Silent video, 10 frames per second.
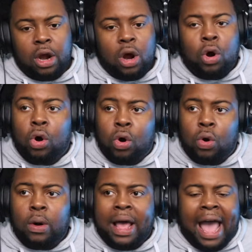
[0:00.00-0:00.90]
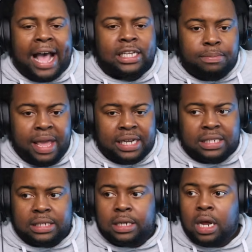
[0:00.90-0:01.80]
who has
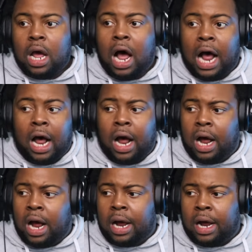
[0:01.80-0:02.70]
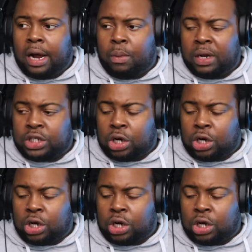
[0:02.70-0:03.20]
missed, more kicks